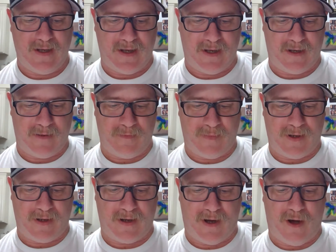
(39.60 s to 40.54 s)

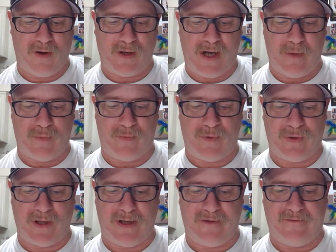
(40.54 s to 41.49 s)
All are
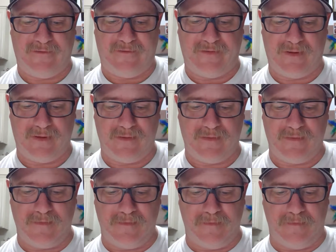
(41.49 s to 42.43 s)
capable of
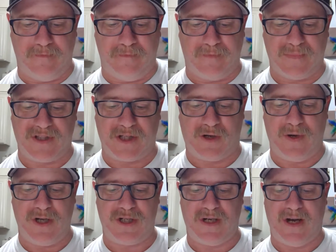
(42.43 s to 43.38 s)

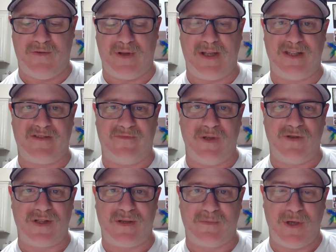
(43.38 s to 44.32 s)
secretion and release of
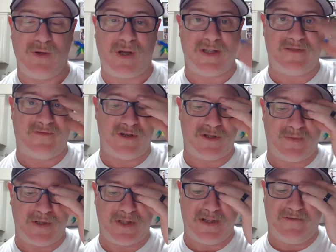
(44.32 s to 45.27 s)
mucus for
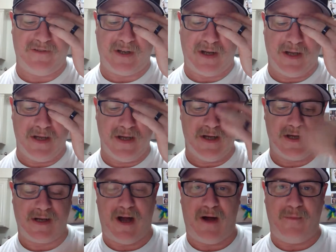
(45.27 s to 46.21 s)
specific
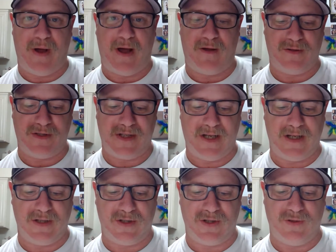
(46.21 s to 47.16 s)
compounds
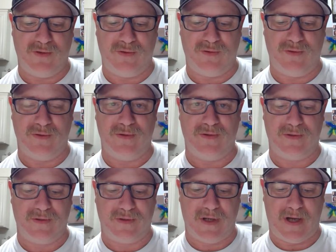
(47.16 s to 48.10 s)
into
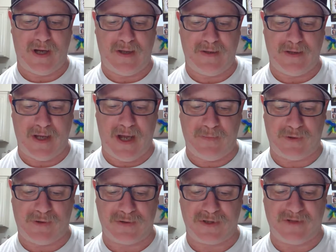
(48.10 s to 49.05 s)
the
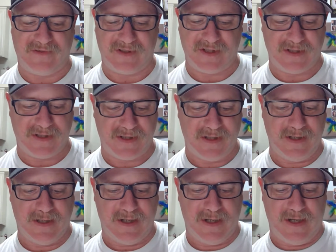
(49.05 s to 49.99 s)
apical surfaces.
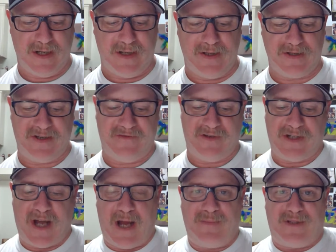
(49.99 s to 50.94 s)
There's
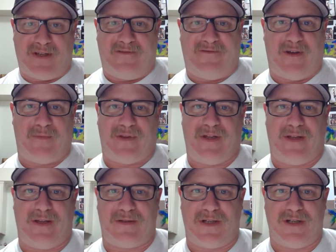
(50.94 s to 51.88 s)
different types of
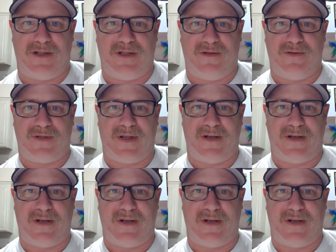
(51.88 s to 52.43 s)
epithelial tissues.